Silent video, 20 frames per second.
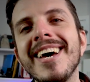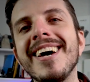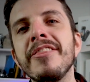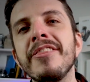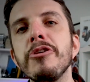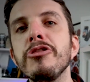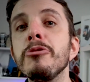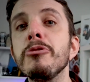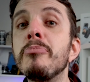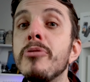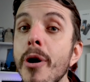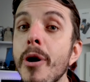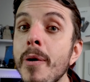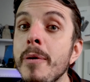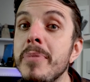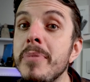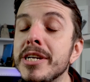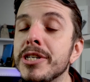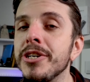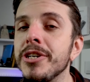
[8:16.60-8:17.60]
Yeah, the
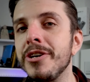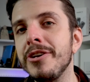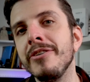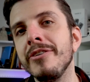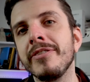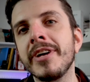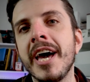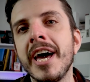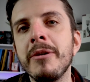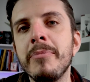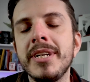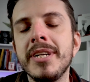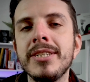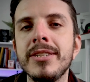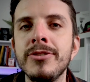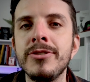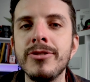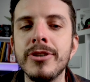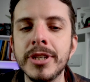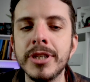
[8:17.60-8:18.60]
prohibition of
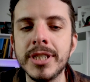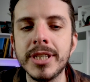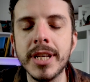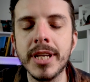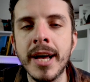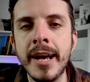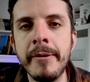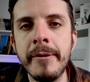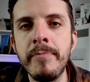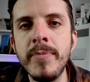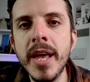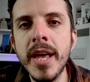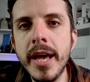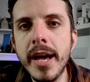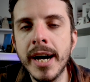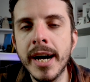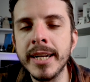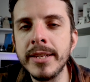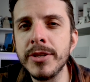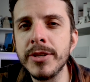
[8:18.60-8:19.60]
cannabis and drugs. And
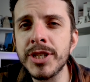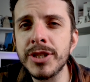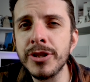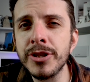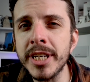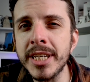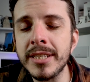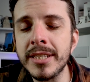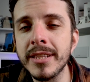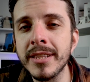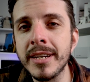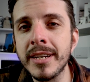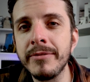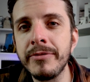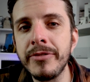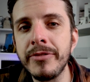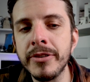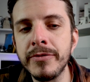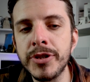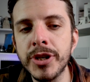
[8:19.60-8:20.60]
in the studies that
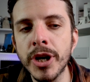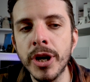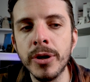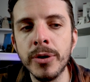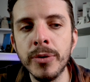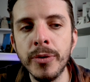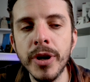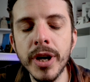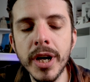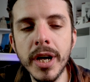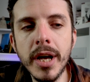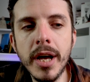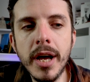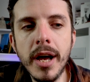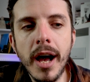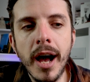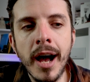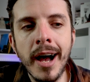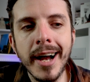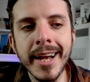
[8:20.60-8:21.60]
they've shown,
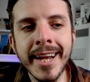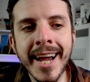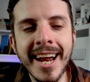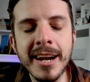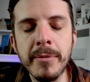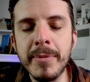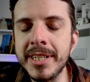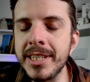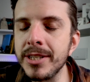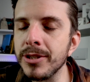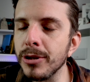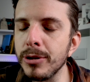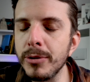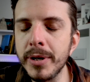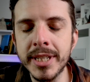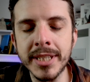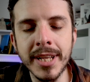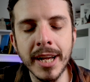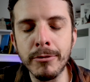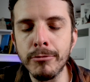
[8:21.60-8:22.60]
cannabis is
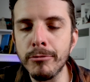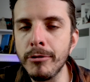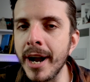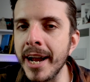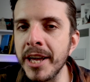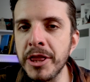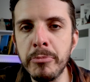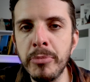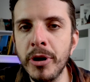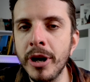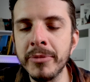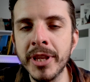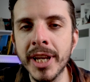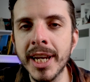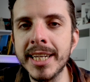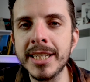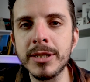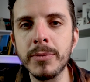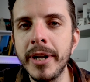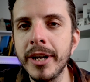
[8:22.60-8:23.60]
always like right at the bottom of
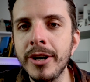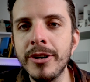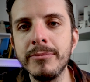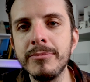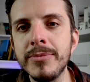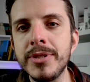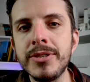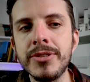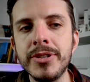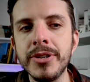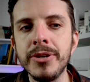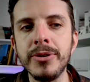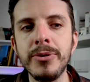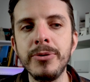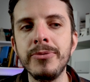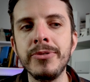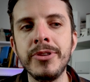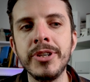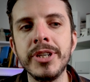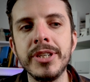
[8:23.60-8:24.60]
the list when it comes
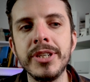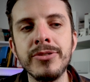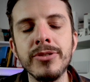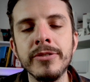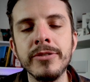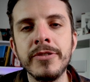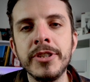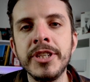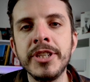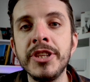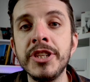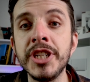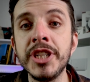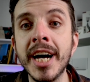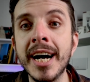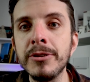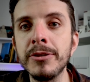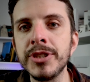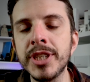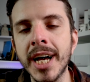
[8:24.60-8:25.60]
to the sort of the
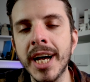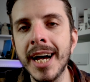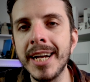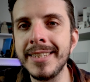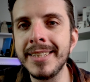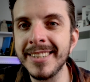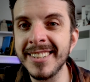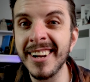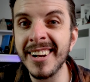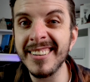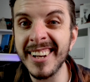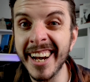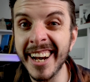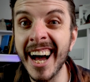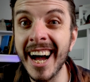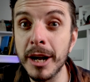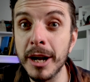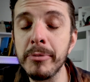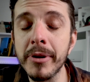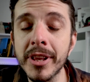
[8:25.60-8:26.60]
downsides,
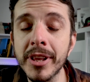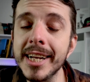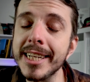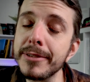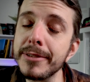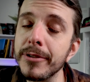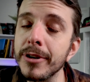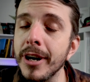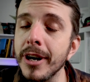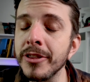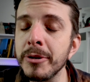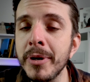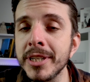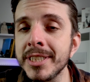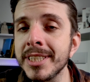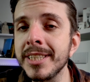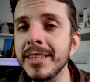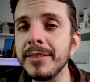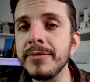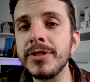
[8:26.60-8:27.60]
and high up on the list for a lot of the
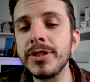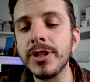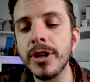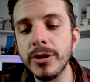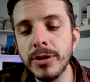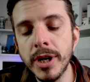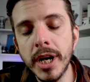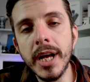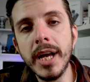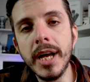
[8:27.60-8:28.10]
positives. So